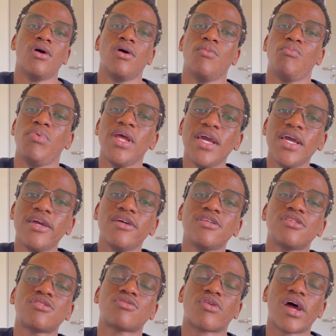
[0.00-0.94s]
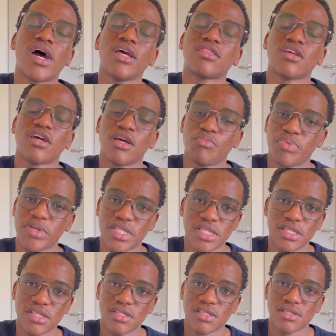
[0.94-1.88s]
please write the
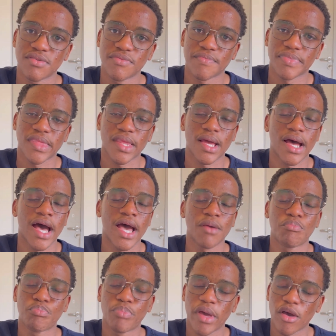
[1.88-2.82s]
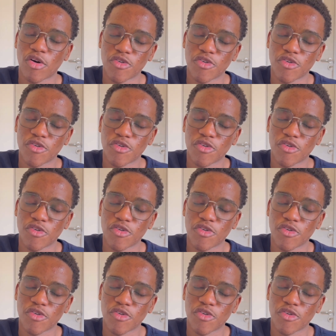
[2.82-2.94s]
NBTs. I beg